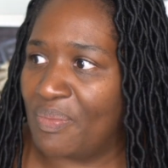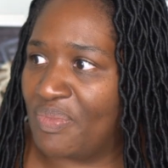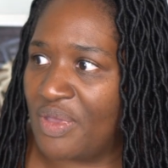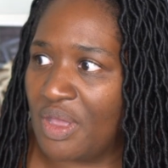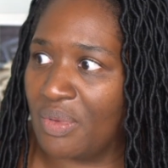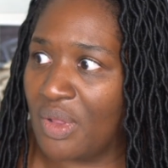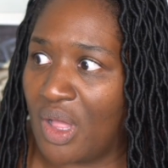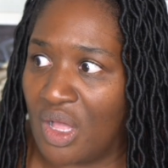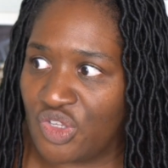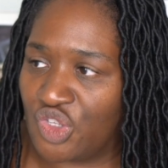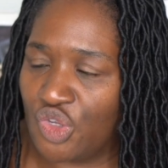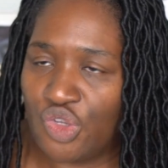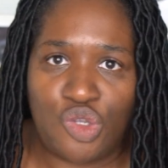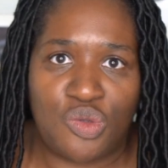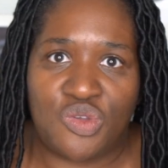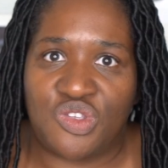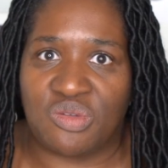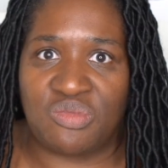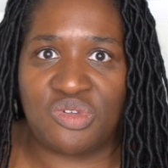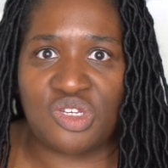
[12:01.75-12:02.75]
People also
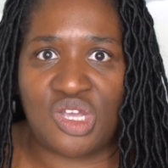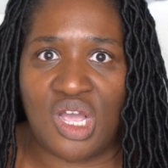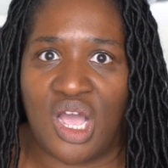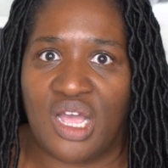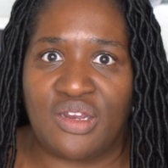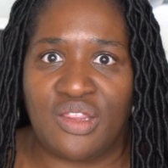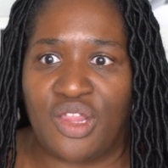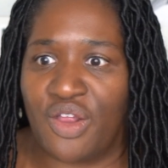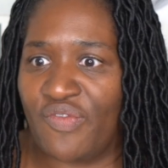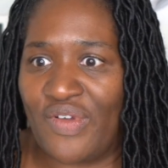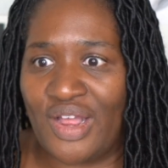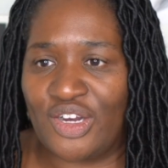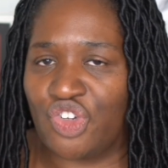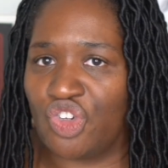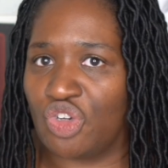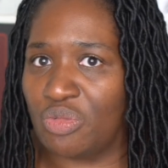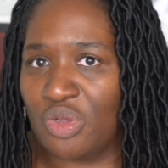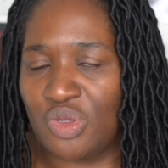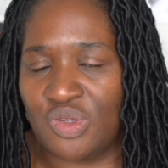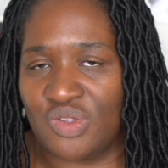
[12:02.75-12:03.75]
use them to cut their
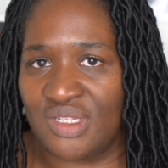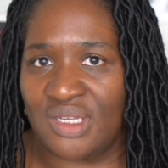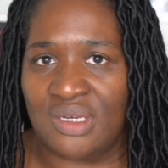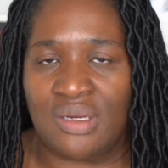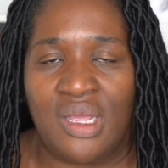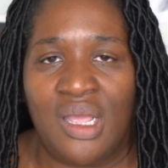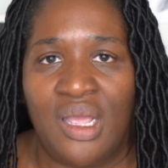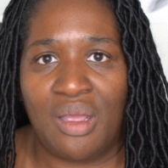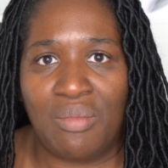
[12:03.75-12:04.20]
vegetables and